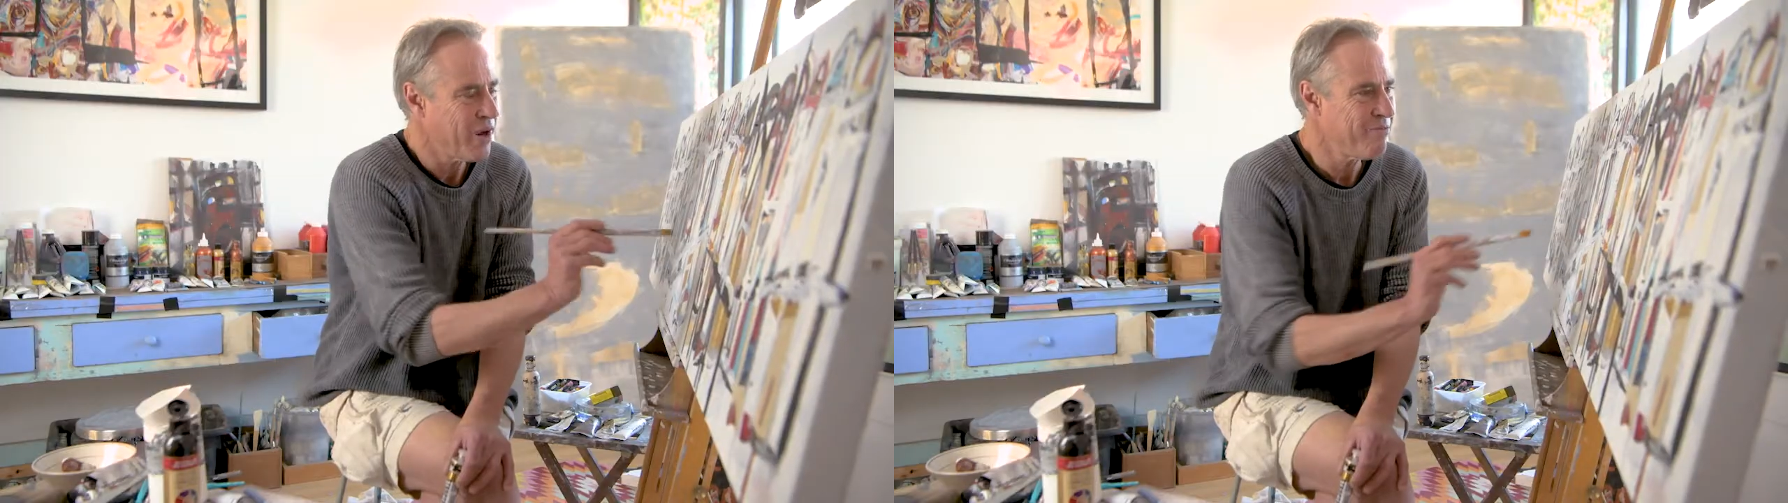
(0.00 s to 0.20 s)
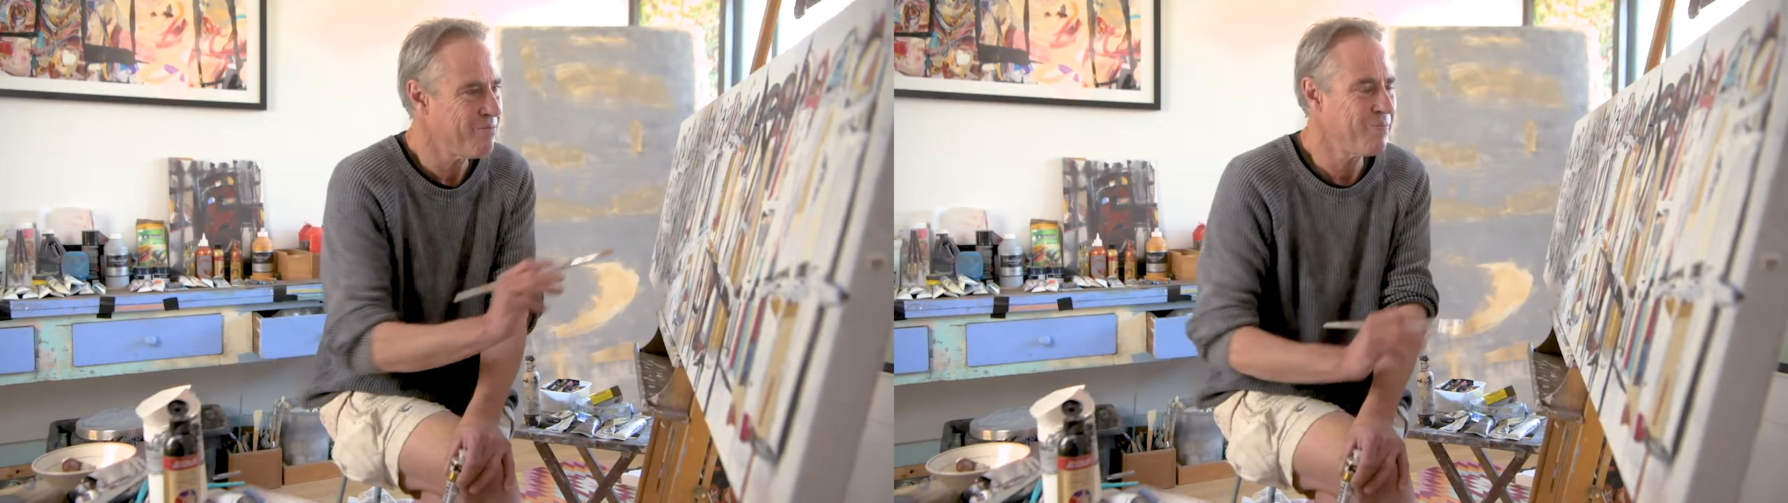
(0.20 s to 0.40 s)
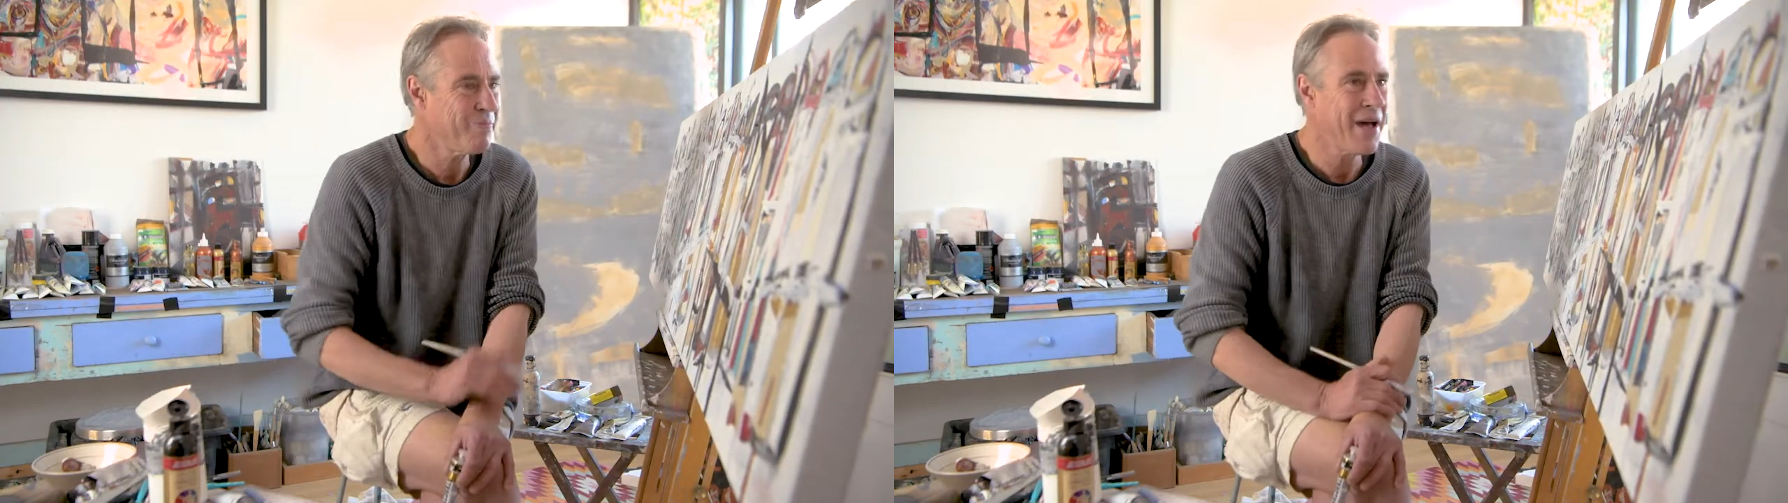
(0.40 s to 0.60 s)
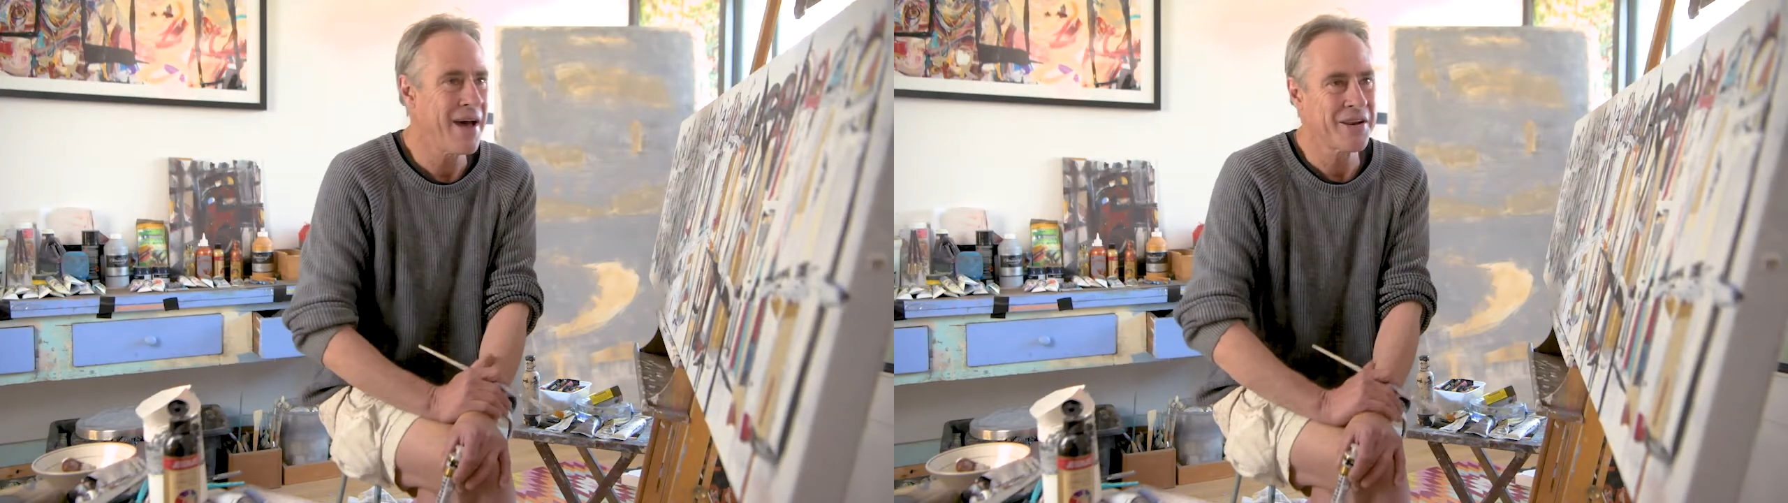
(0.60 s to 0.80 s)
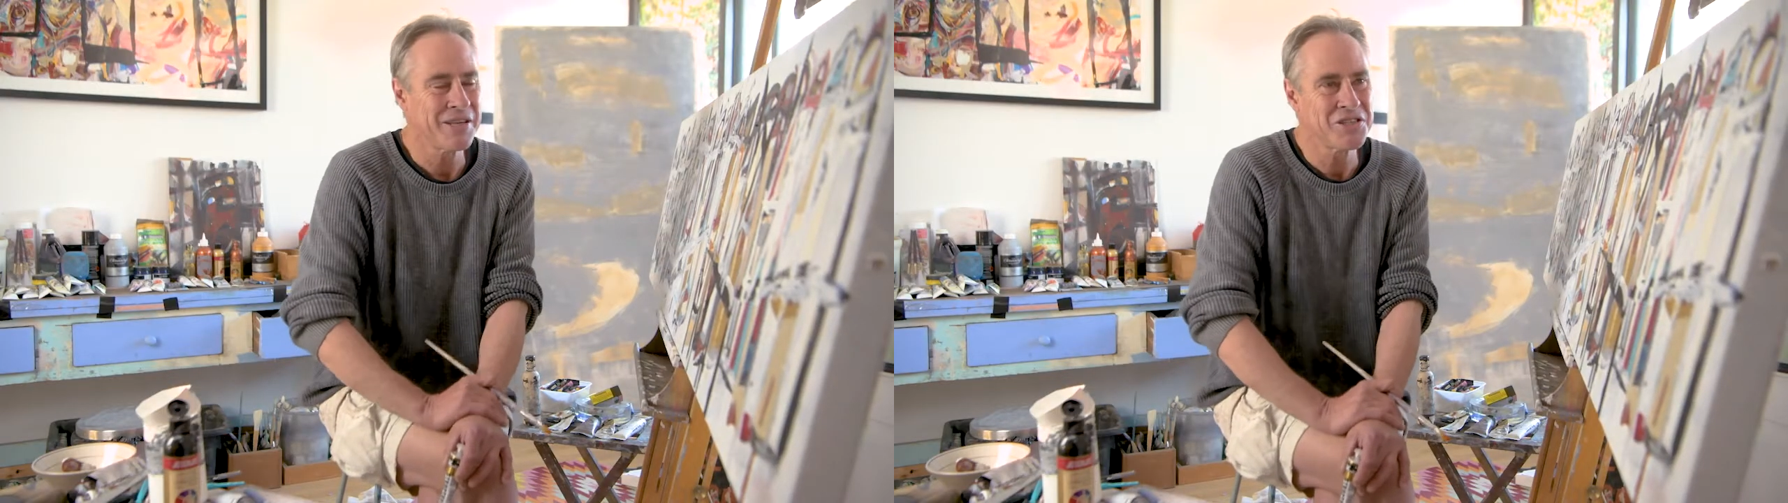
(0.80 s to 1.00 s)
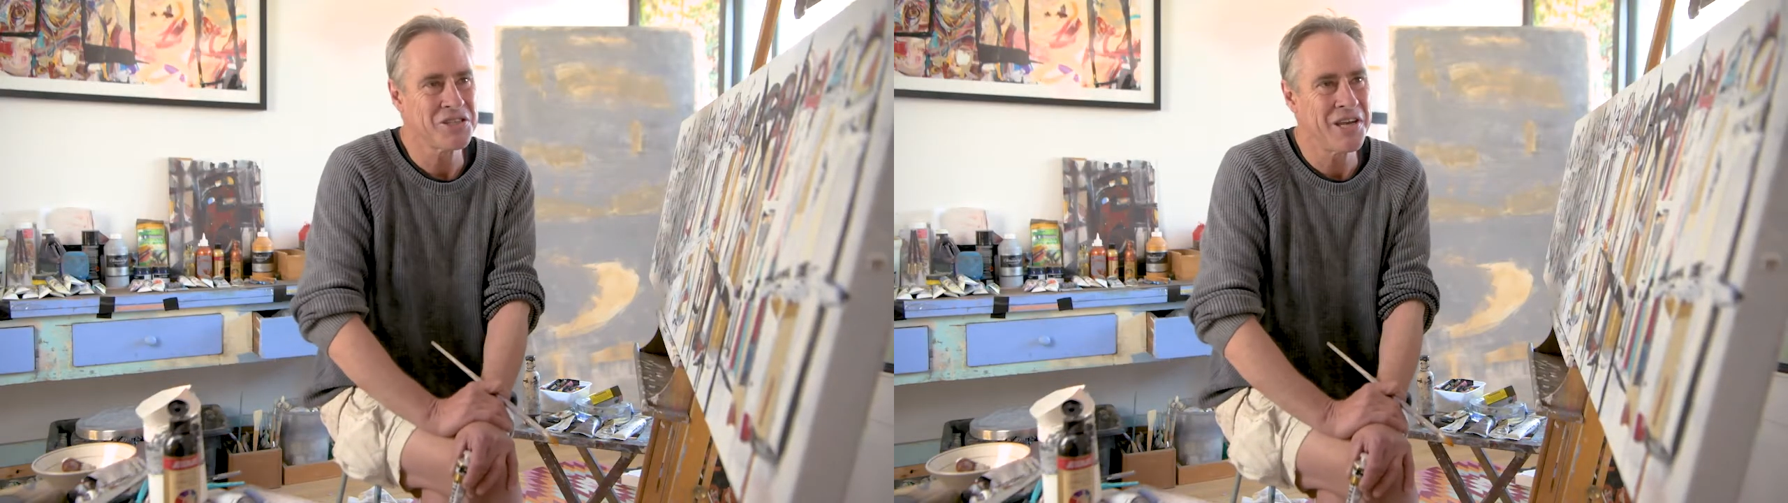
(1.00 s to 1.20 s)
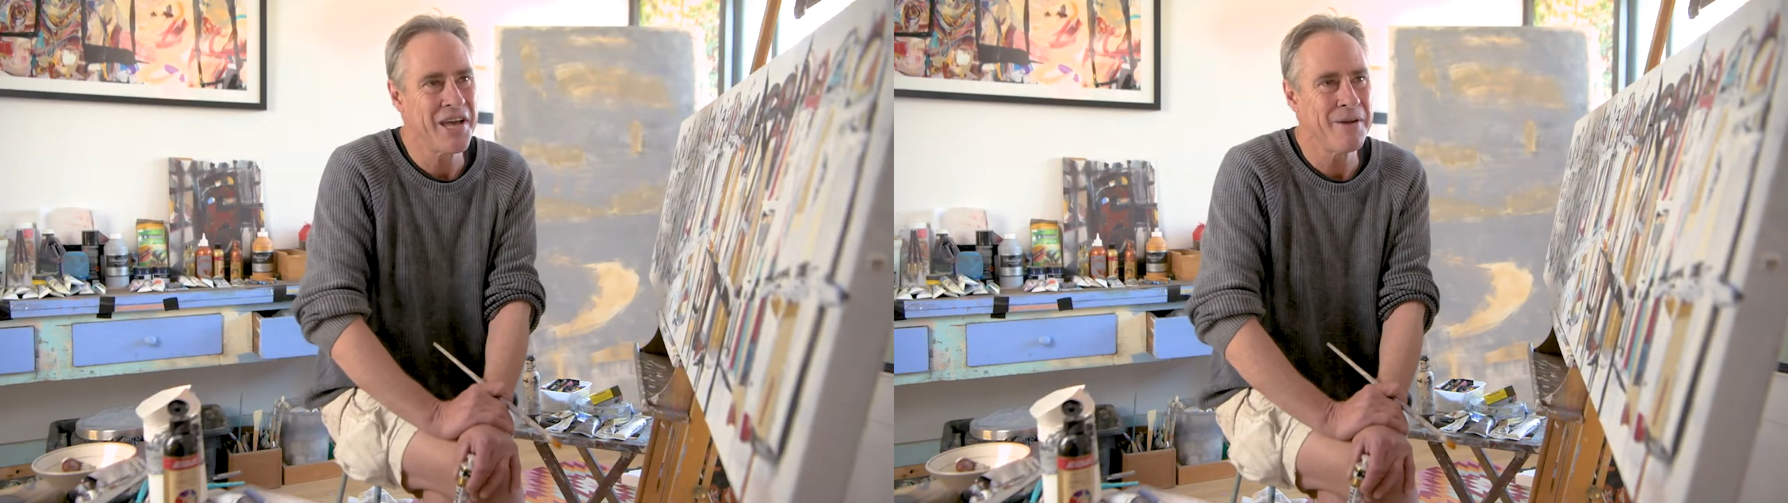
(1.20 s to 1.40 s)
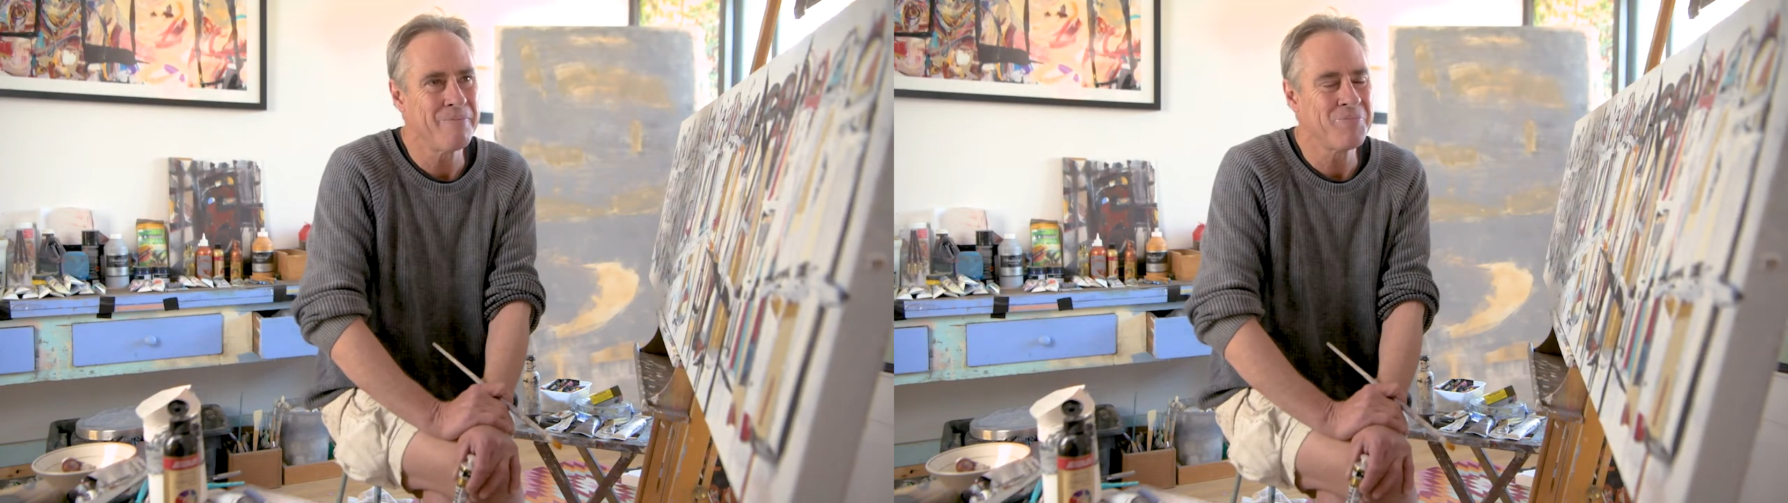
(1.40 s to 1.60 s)
have parties,
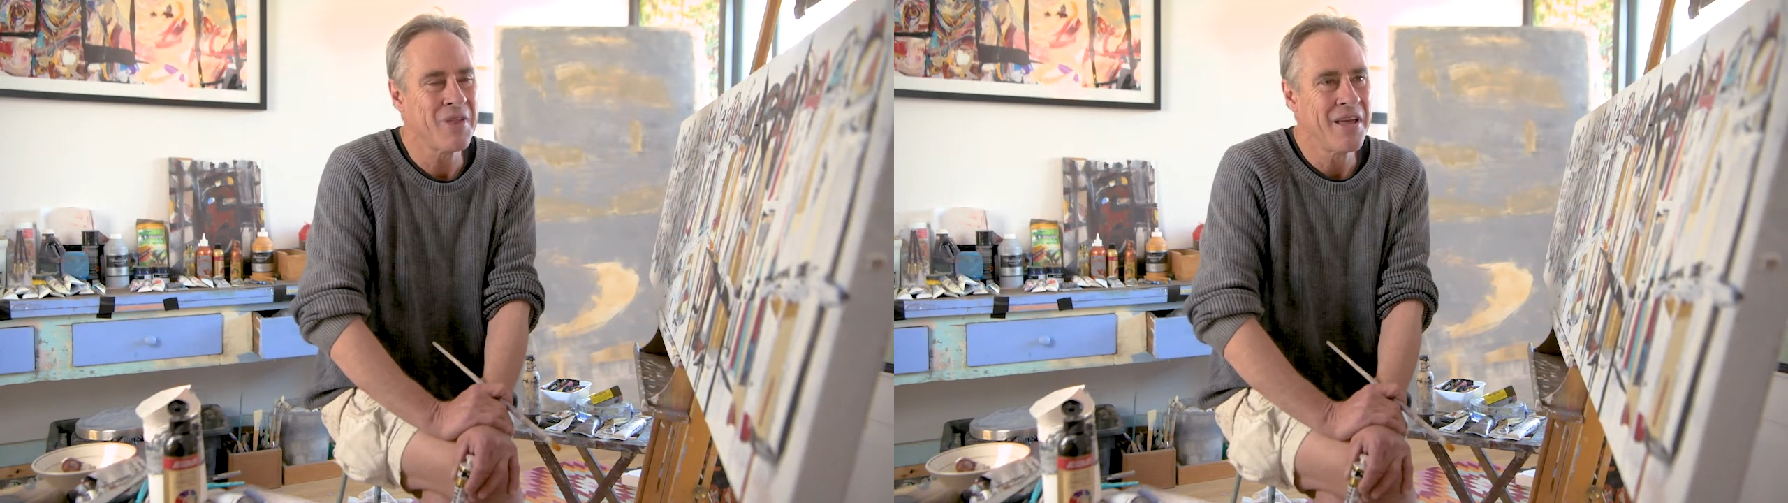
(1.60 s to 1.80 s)
and